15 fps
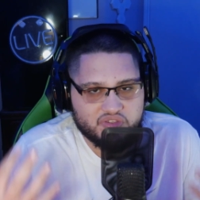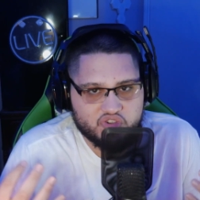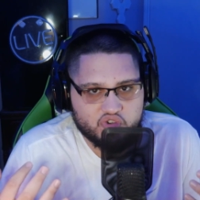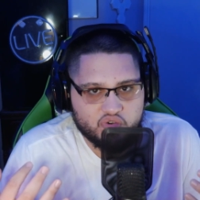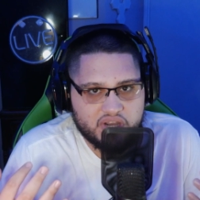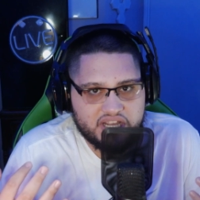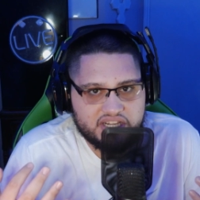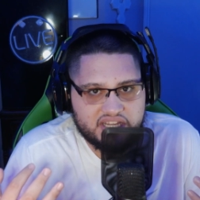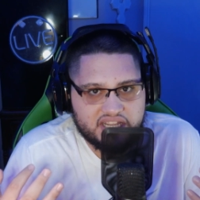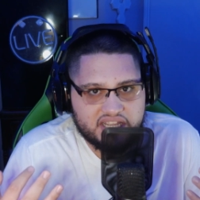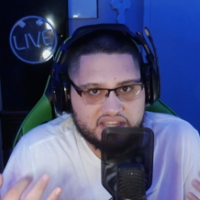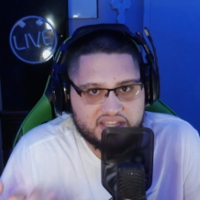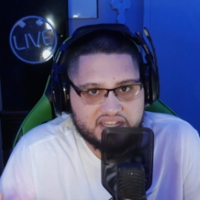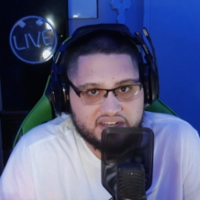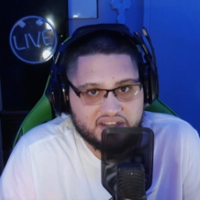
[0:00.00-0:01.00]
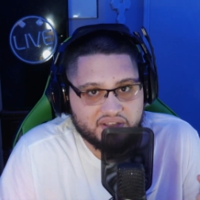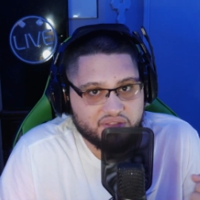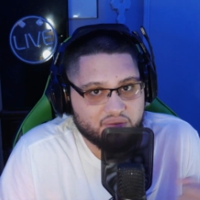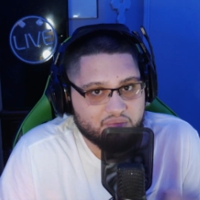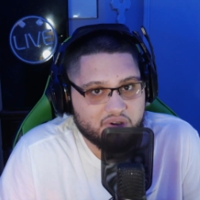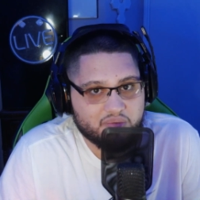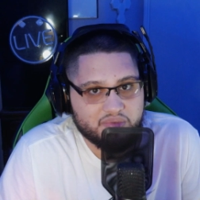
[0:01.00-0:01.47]
trending and then
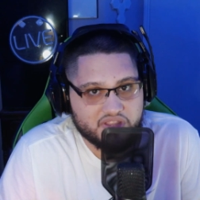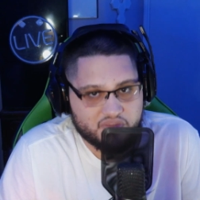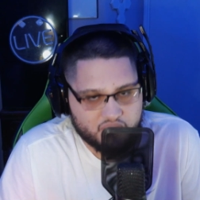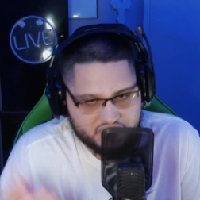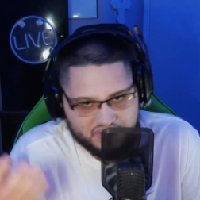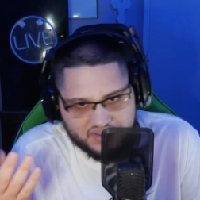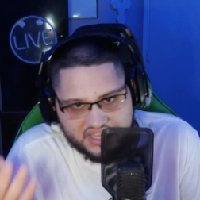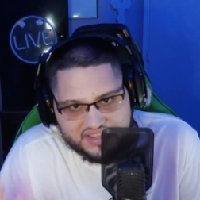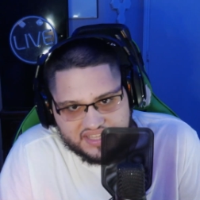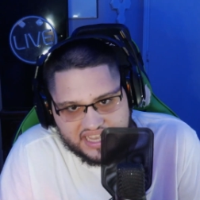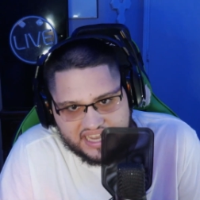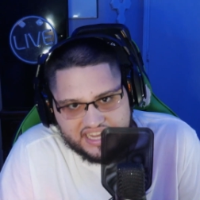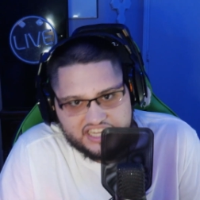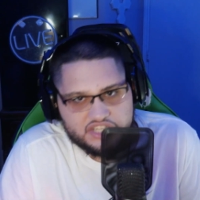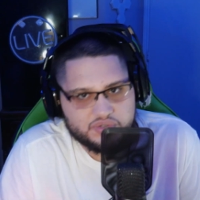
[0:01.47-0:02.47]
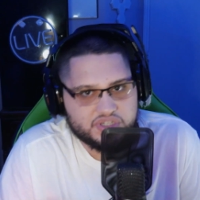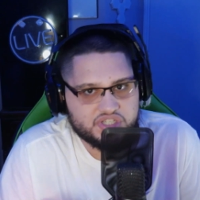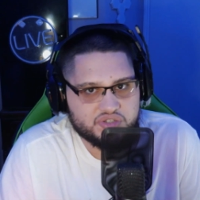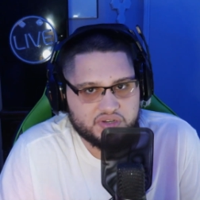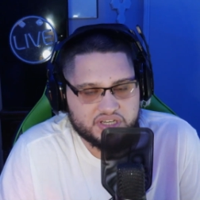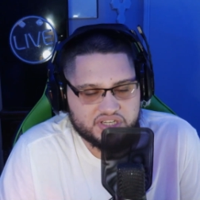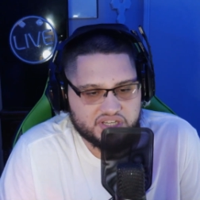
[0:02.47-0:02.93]
other moments where you get the age
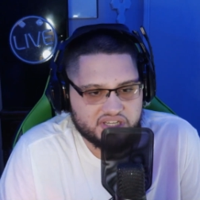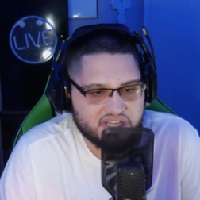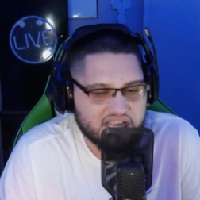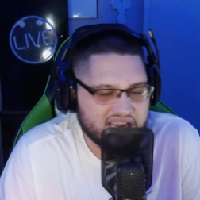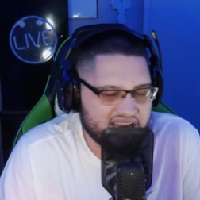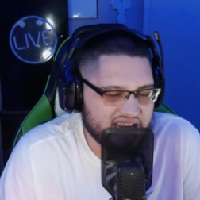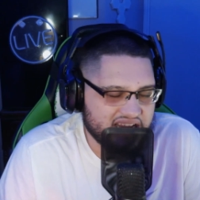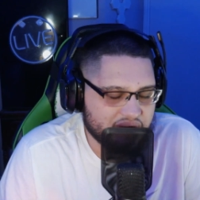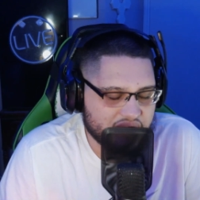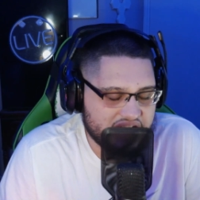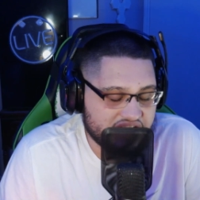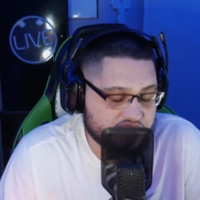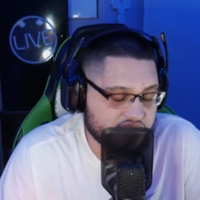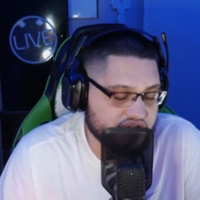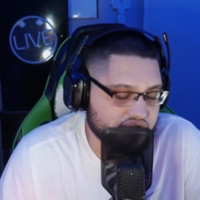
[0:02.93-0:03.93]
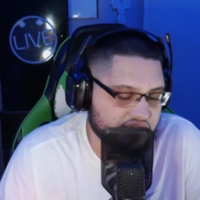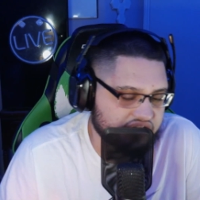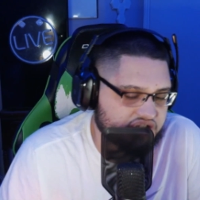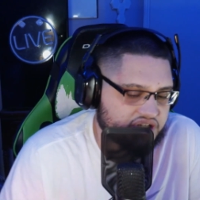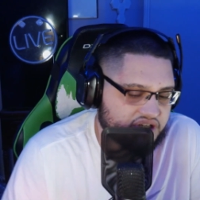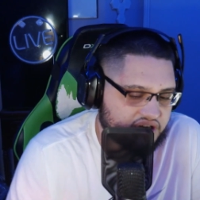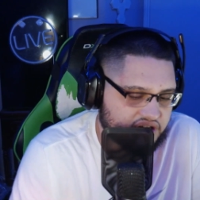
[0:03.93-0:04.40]
restriction.
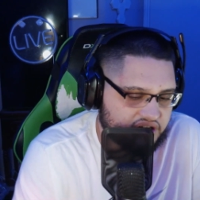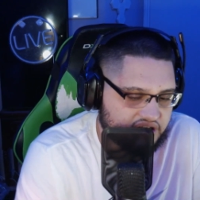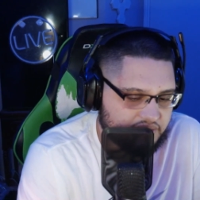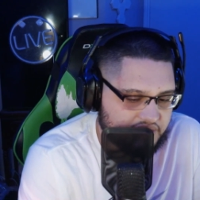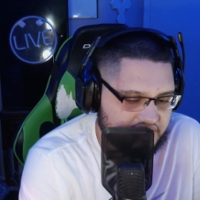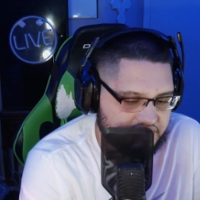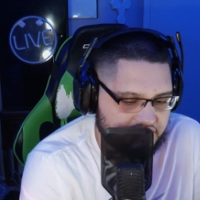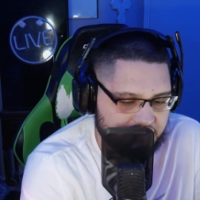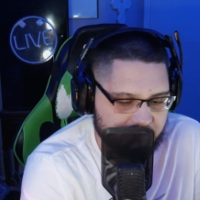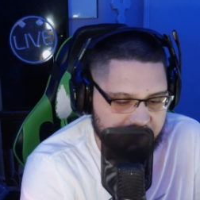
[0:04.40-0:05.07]
You know what I mean?